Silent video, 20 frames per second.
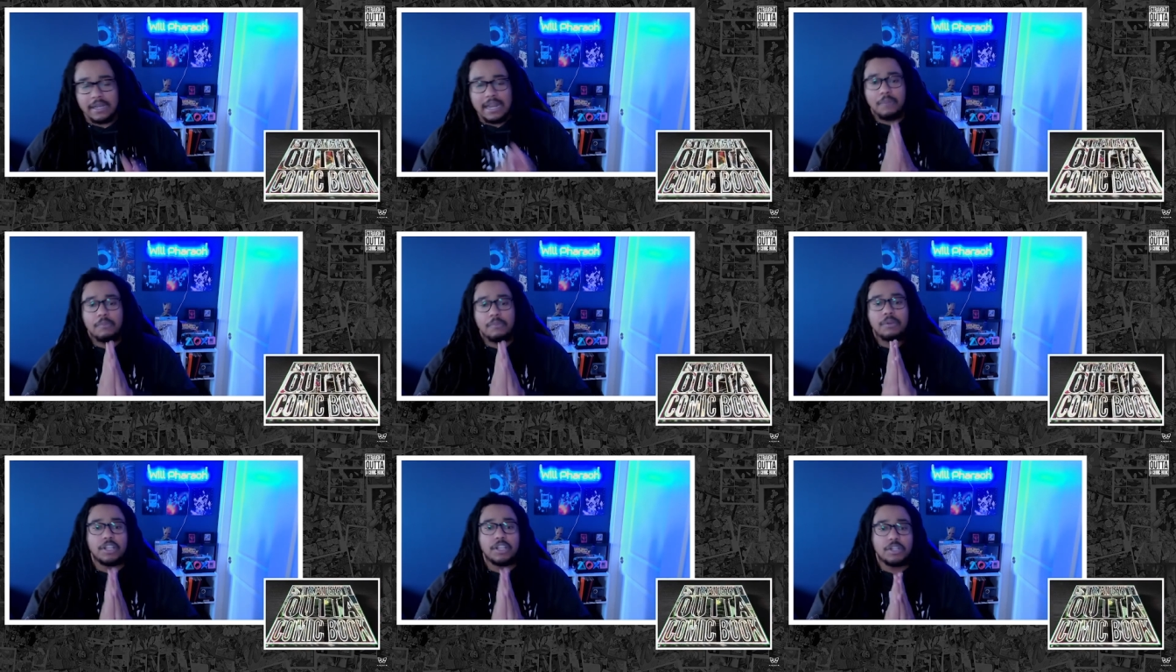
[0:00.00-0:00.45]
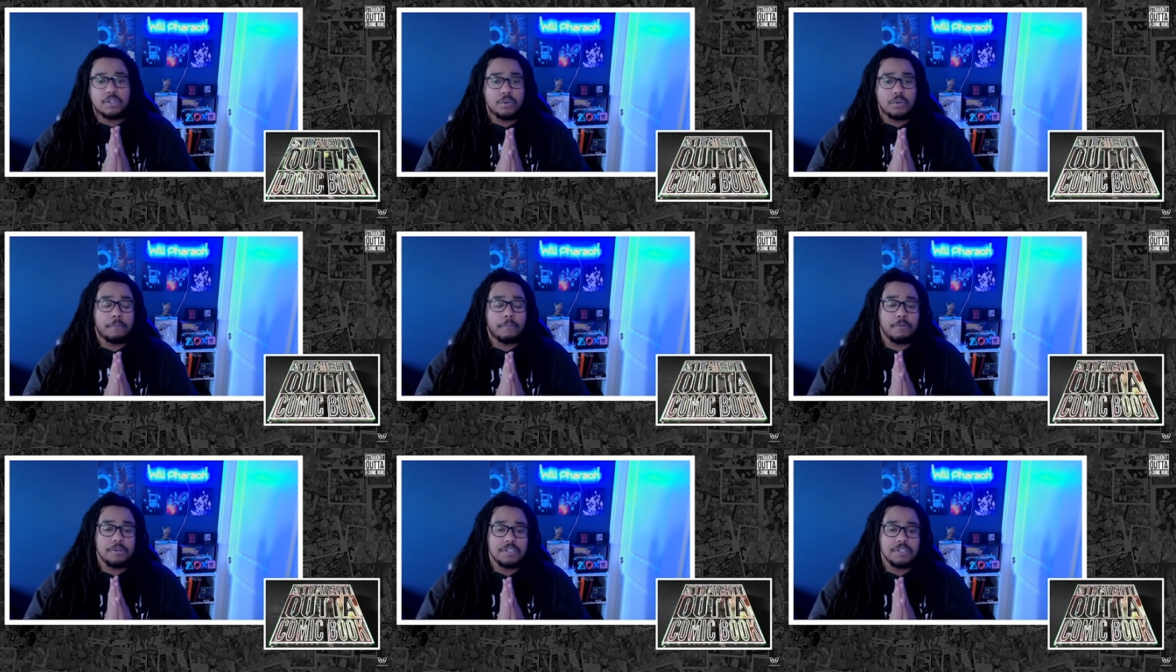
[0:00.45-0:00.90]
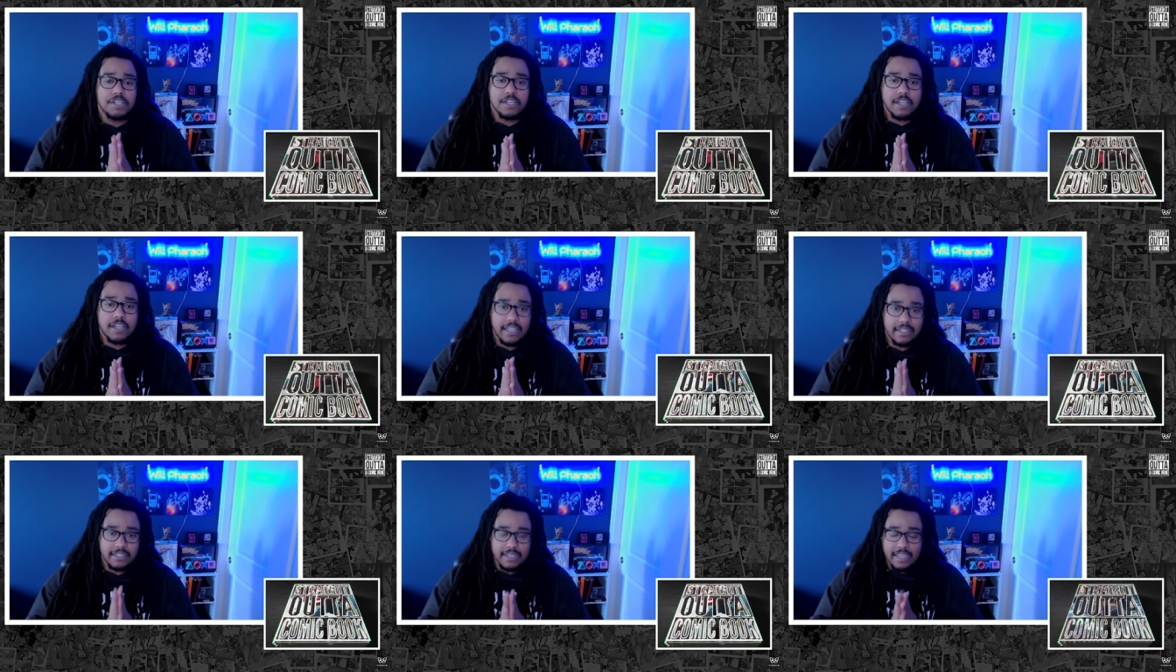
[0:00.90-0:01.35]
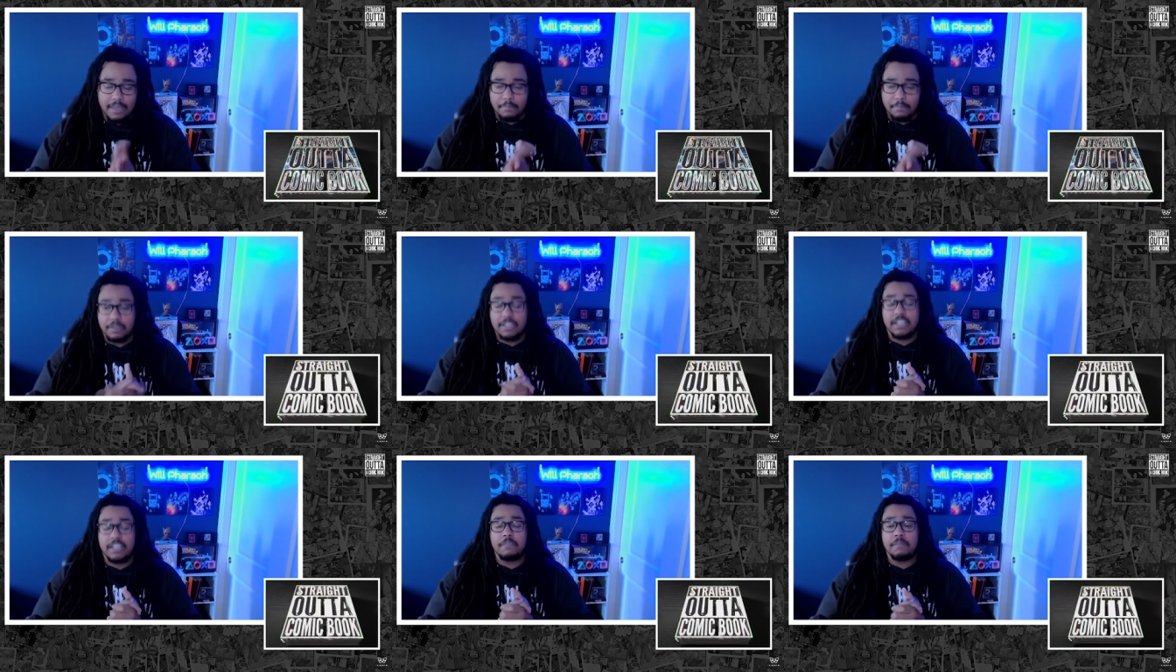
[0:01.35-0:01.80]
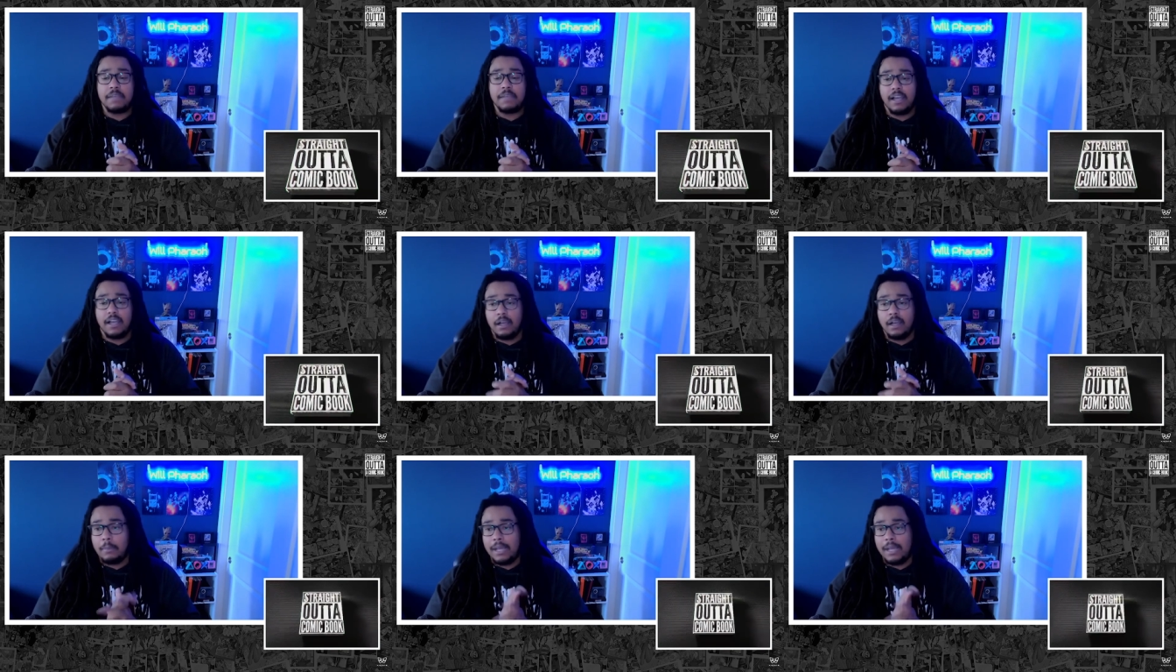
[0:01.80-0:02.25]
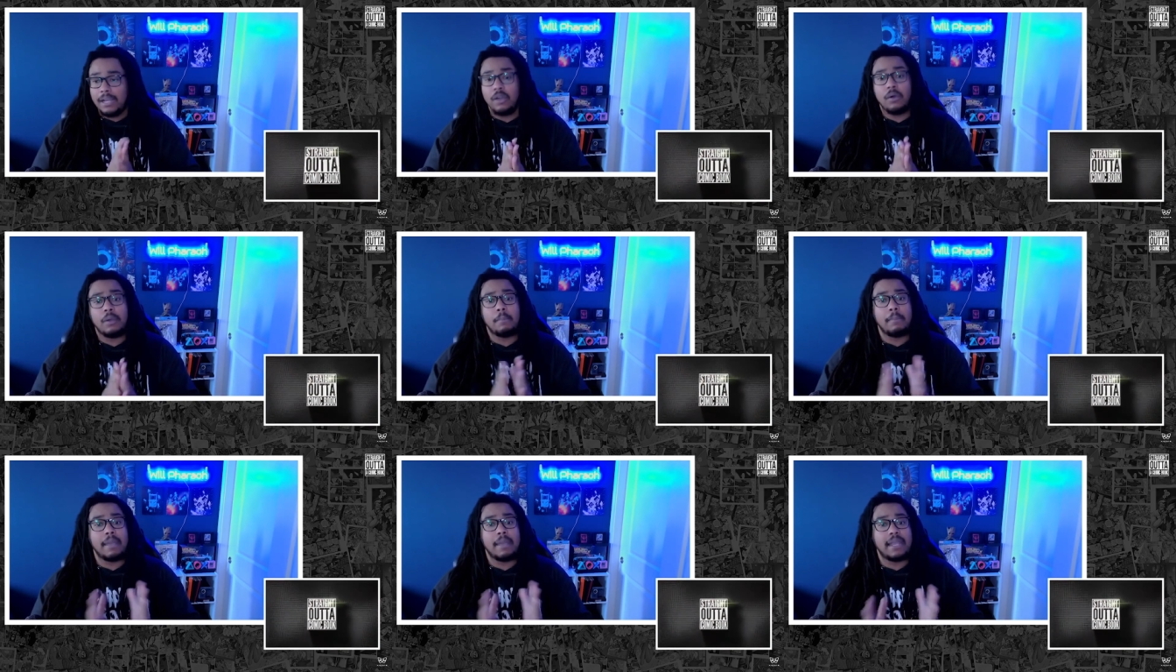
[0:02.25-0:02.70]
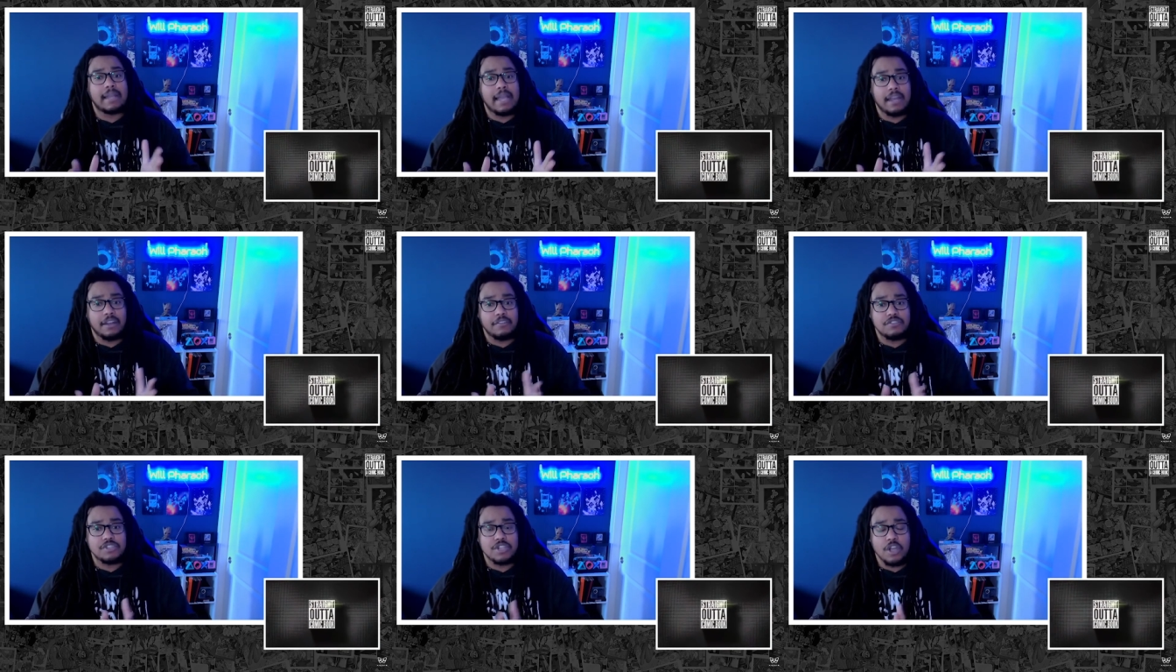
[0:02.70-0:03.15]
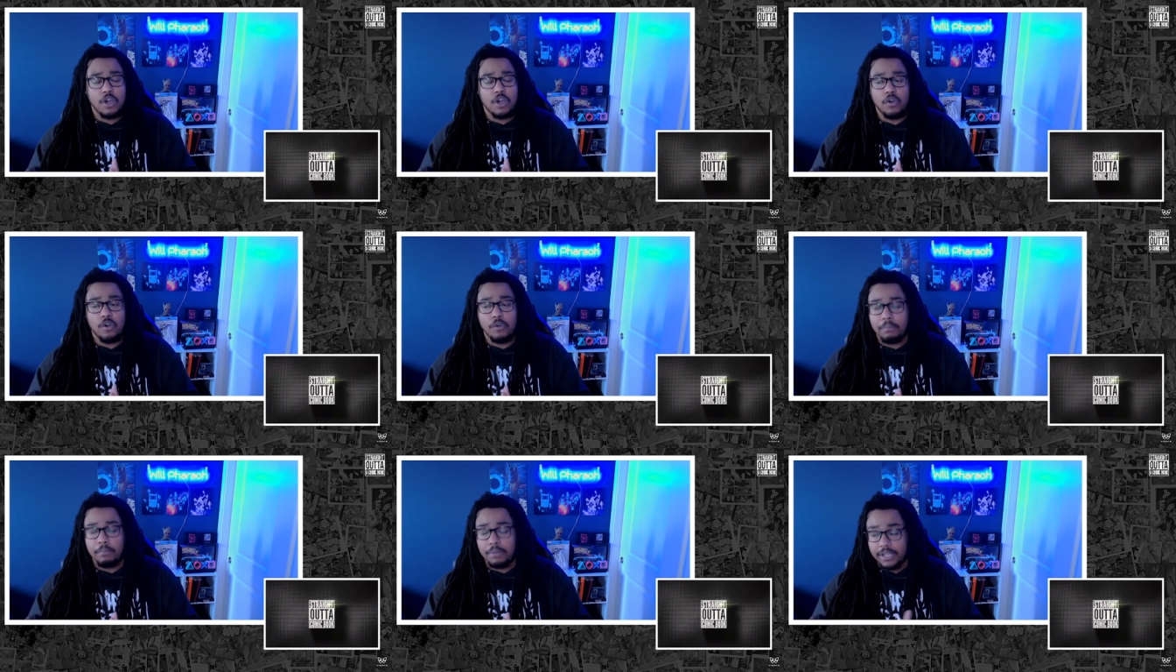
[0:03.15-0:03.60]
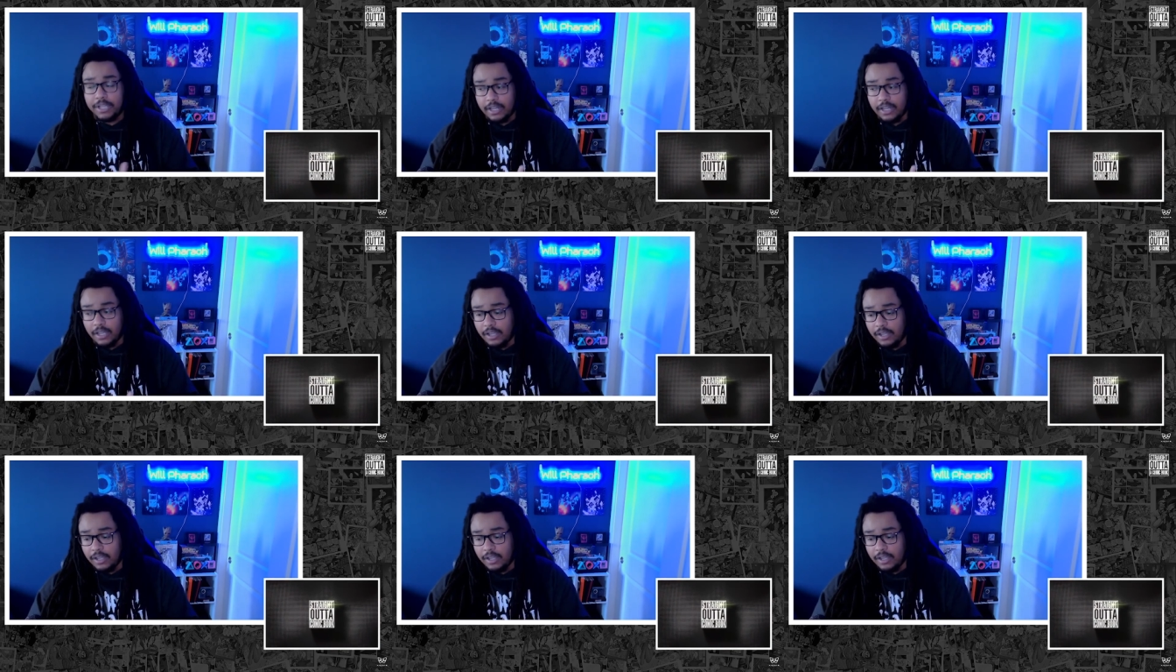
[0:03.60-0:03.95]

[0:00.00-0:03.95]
I really do appreciate that. Believe me, I know it may not have shown, but